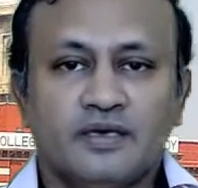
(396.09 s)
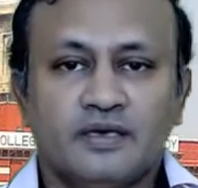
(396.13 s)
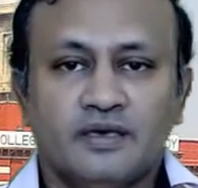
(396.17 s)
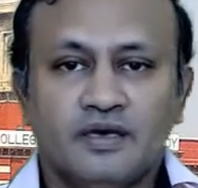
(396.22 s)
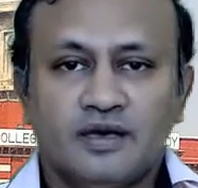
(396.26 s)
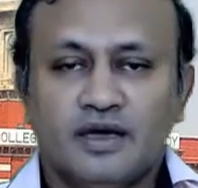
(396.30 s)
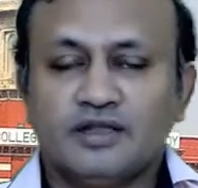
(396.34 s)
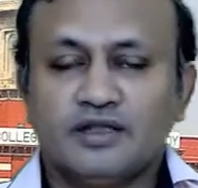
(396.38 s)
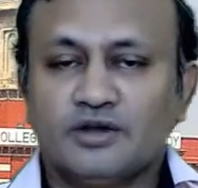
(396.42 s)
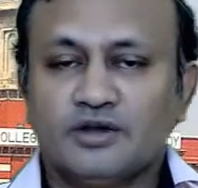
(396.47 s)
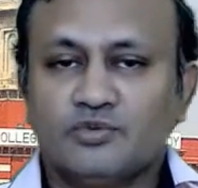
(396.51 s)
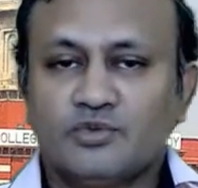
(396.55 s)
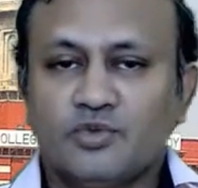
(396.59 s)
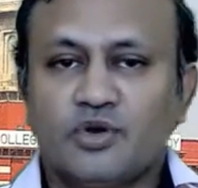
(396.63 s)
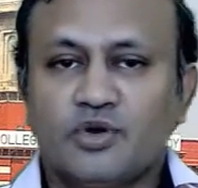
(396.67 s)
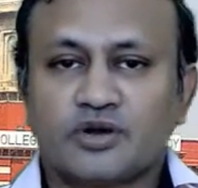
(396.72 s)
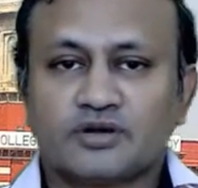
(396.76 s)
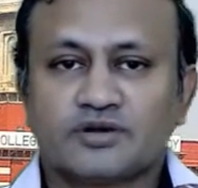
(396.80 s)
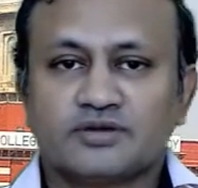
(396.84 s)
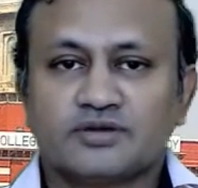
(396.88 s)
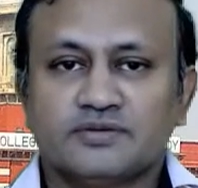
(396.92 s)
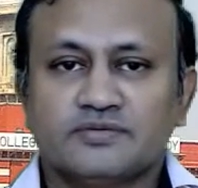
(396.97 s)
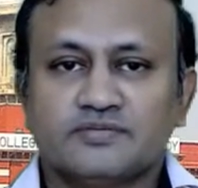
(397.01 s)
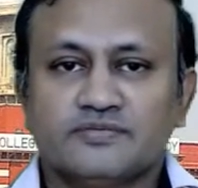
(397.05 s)
and it
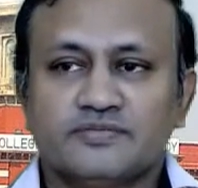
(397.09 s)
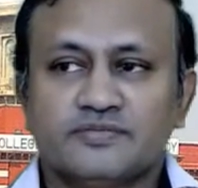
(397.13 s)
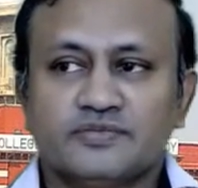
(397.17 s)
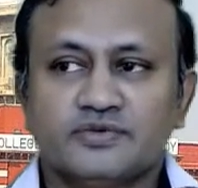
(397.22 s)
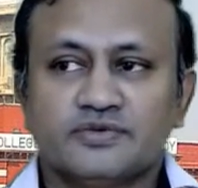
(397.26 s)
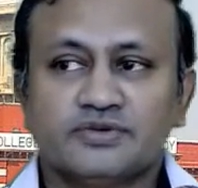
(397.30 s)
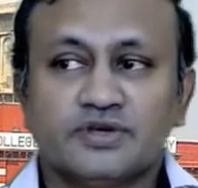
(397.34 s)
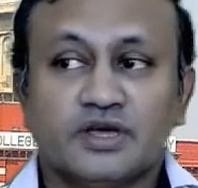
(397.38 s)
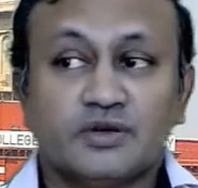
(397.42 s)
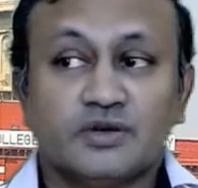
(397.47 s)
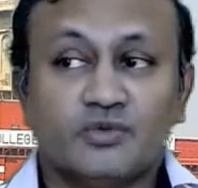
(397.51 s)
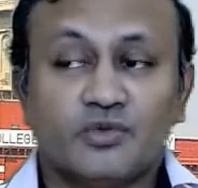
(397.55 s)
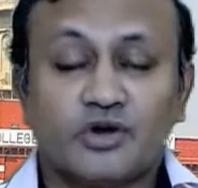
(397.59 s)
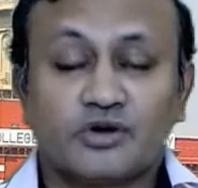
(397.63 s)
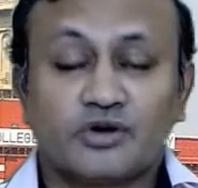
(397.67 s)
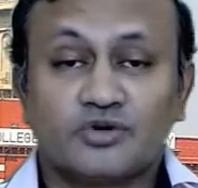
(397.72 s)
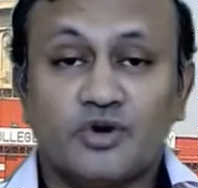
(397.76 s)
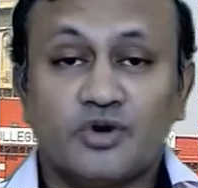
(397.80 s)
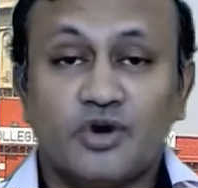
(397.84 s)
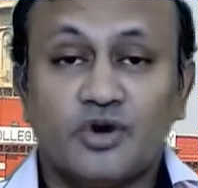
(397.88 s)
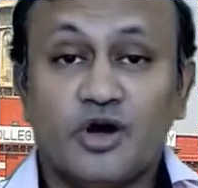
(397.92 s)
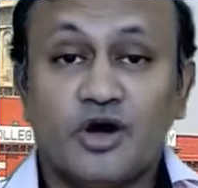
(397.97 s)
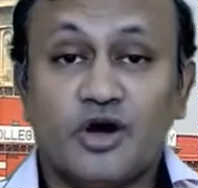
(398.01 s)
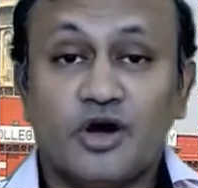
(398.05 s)
worked. So I
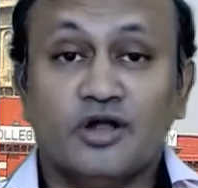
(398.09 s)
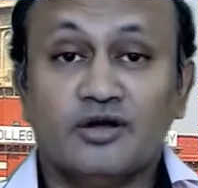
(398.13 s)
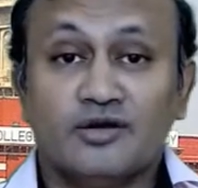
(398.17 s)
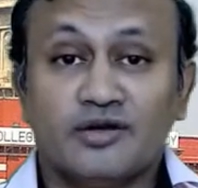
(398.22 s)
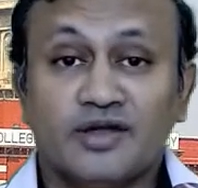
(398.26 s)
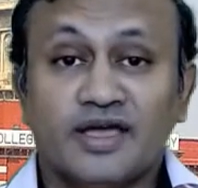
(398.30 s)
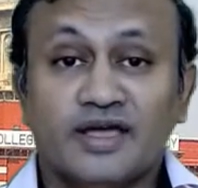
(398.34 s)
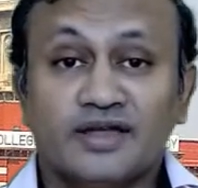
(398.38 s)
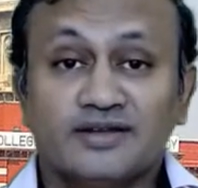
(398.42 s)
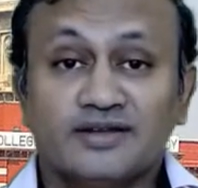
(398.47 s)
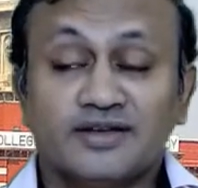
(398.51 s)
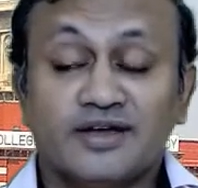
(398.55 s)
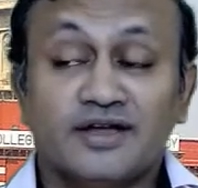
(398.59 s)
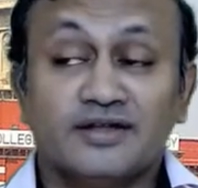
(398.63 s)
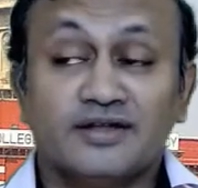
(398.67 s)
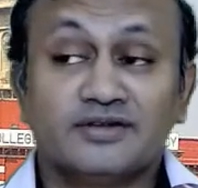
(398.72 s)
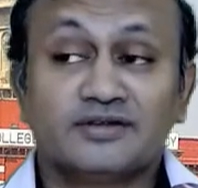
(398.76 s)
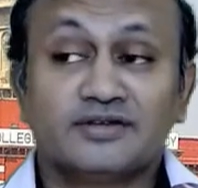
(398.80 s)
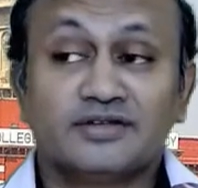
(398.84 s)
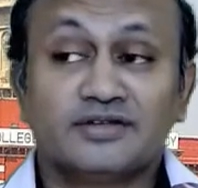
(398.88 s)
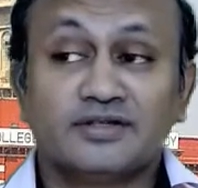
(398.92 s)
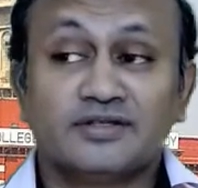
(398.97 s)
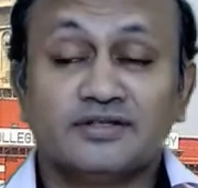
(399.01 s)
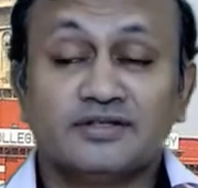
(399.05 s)
worked all night
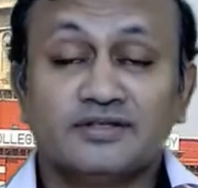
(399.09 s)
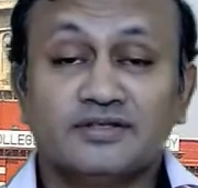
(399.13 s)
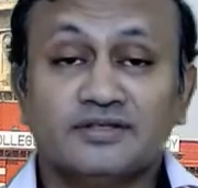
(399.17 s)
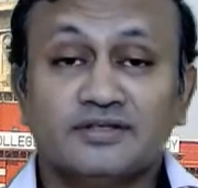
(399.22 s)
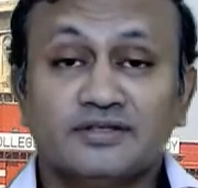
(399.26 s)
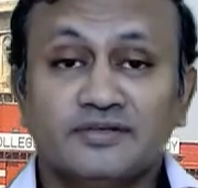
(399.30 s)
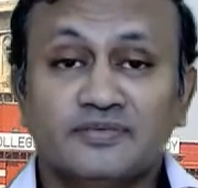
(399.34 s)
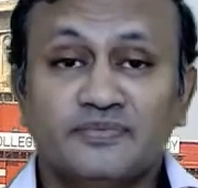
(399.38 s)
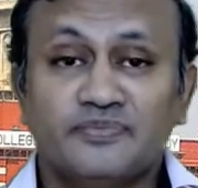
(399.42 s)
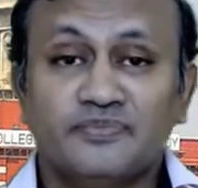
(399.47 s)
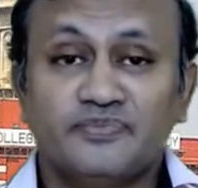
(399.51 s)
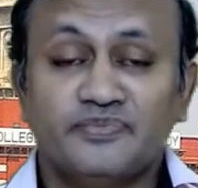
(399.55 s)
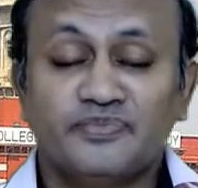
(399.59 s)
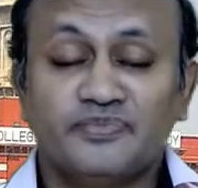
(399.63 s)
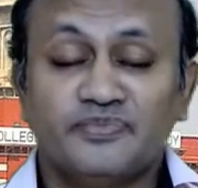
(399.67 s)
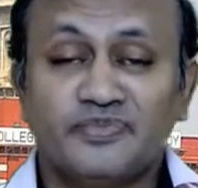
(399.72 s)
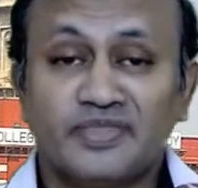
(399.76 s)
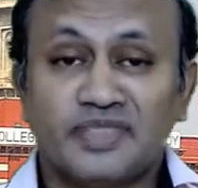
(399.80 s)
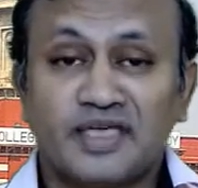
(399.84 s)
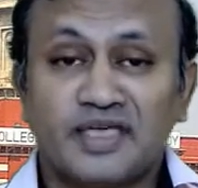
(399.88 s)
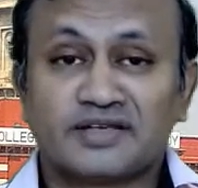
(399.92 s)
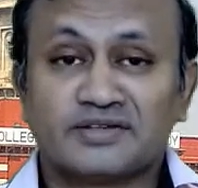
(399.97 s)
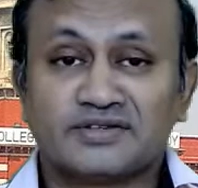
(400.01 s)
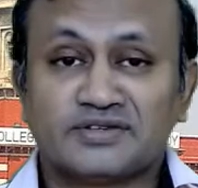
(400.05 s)
until
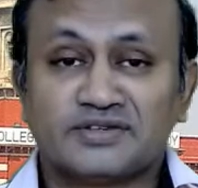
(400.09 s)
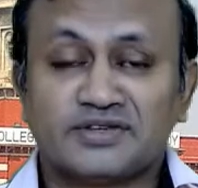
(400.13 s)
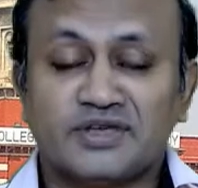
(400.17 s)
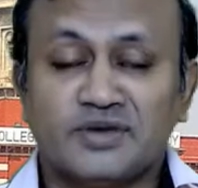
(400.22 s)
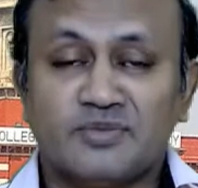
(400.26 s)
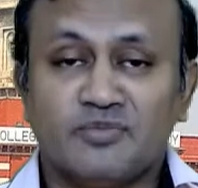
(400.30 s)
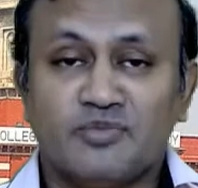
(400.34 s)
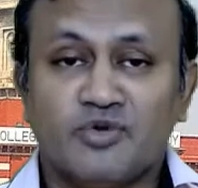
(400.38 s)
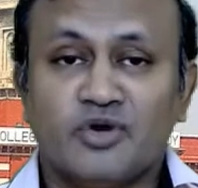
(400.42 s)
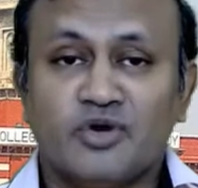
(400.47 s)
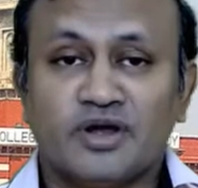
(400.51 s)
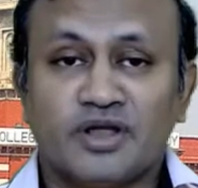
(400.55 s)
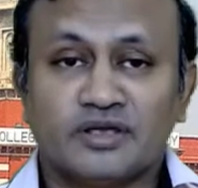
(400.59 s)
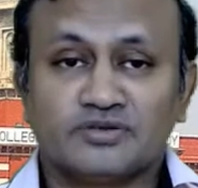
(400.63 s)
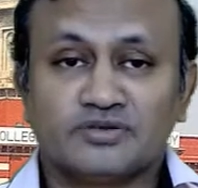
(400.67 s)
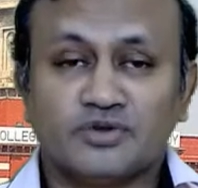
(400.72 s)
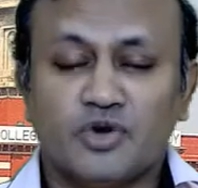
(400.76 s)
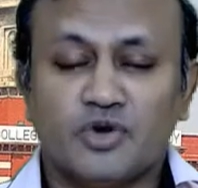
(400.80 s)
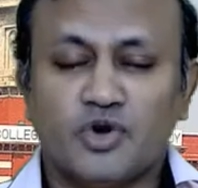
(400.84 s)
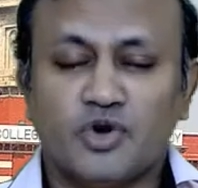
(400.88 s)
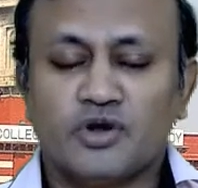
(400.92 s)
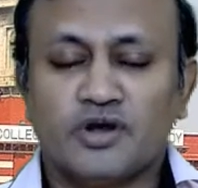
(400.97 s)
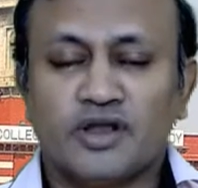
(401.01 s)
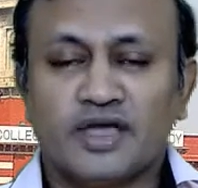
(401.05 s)
next day morning. So
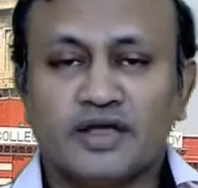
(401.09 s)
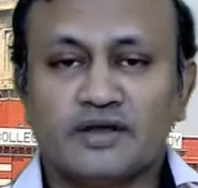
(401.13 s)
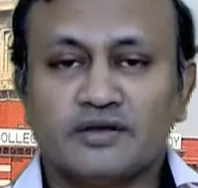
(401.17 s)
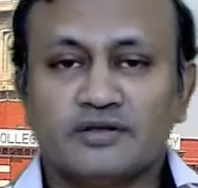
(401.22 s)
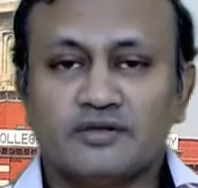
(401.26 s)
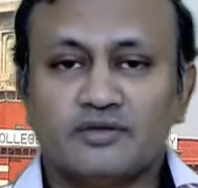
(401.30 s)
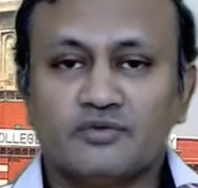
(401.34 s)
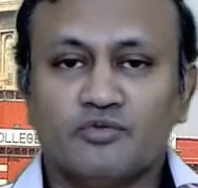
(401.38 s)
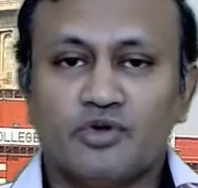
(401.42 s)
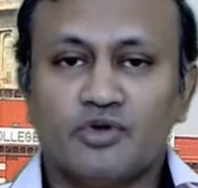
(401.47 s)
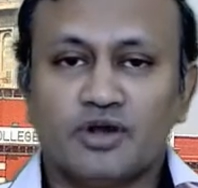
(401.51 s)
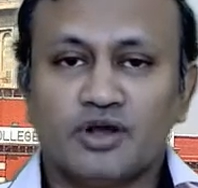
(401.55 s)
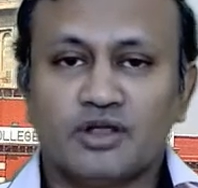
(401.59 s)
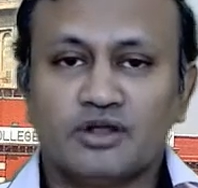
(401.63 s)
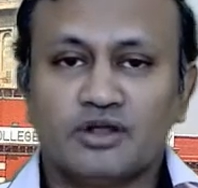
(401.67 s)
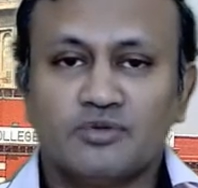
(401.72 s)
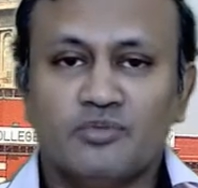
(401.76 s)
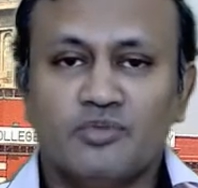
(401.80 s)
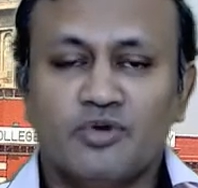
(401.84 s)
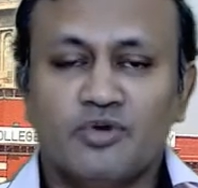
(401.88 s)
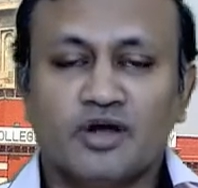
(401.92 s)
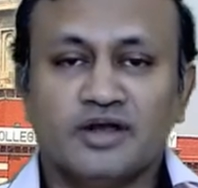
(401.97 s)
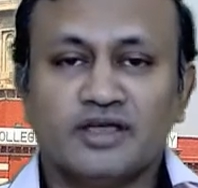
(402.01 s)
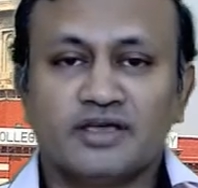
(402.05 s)
all night, only in the
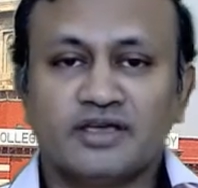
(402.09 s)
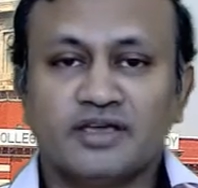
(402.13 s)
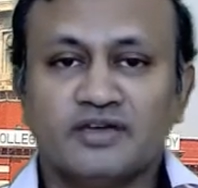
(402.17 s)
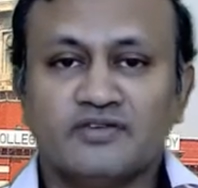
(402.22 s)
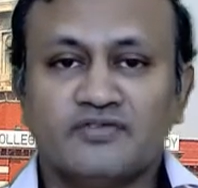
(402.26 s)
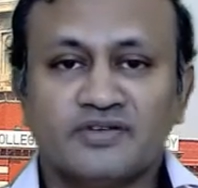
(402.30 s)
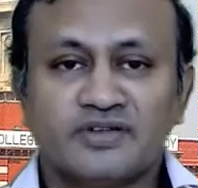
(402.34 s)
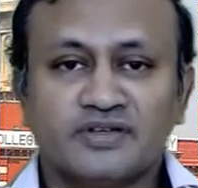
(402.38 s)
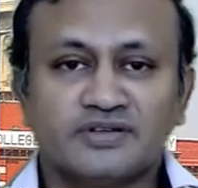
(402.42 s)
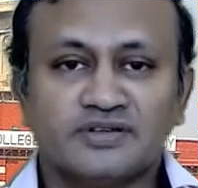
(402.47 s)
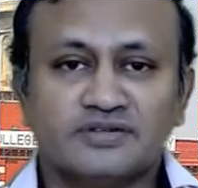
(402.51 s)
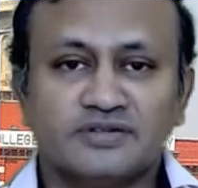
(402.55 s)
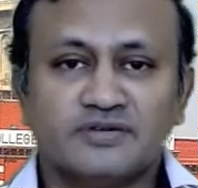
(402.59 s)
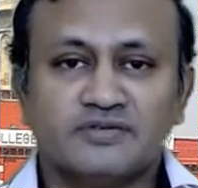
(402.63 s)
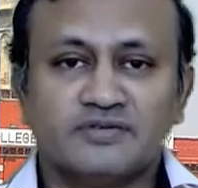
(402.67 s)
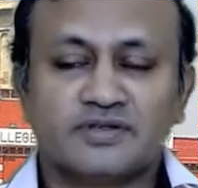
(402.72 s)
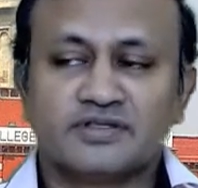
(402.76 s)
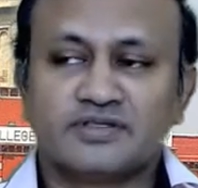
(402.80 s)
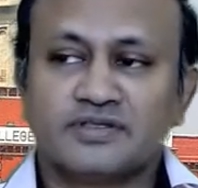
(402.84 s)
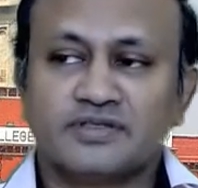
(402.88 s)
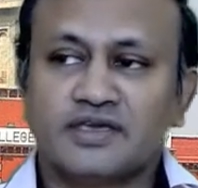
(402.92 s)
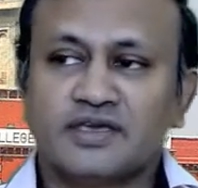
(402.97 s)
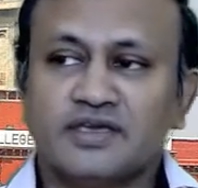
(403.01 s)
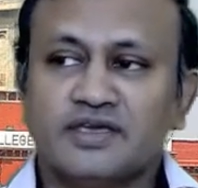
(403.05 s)
morning I finished everything,